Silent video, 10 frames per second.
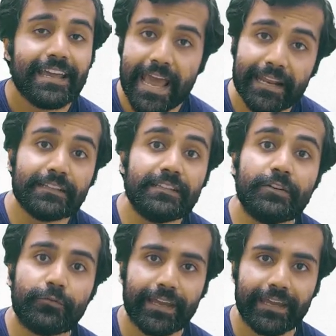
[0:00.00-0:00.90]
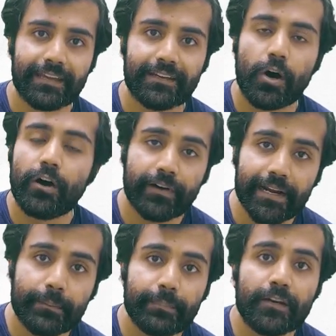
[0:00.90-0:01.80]
Another way of
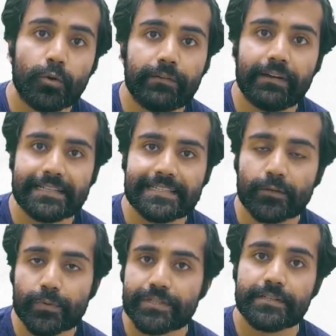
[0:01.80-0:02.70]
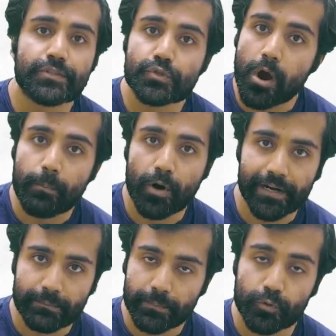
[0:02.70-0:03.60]
attempting low-level design question is
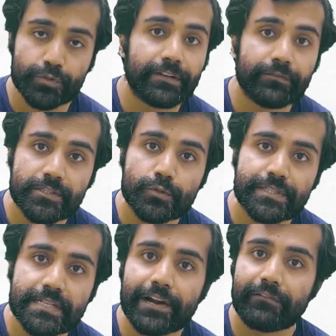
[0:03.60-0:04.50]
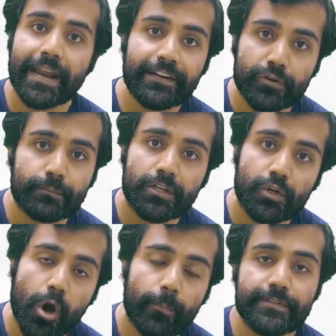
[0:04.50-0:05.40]
top-bottom approach in which you start right from the
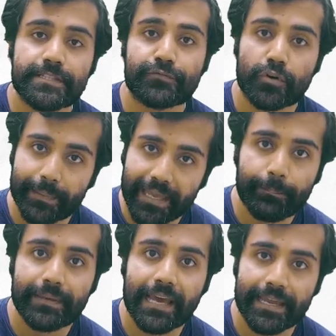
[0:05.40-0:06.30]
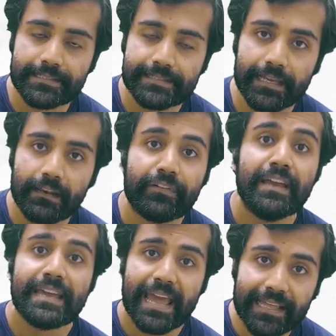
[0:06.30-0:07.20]
top which is from API itself
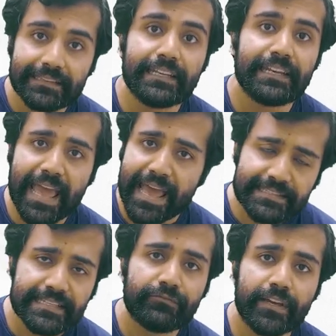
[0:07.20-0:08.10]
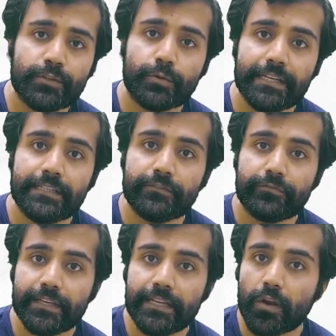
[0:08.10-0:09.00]
and then as and when you need the
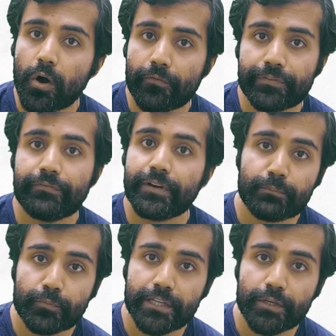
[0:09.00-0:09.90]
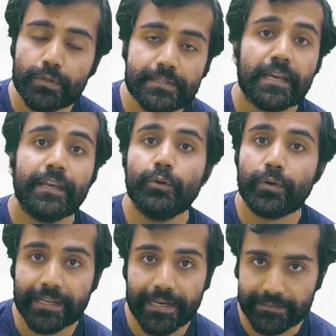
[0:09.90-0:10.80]
feel of different modules, you
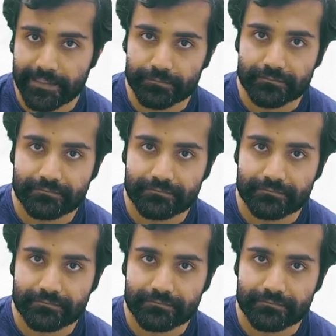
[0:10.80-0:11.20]
create them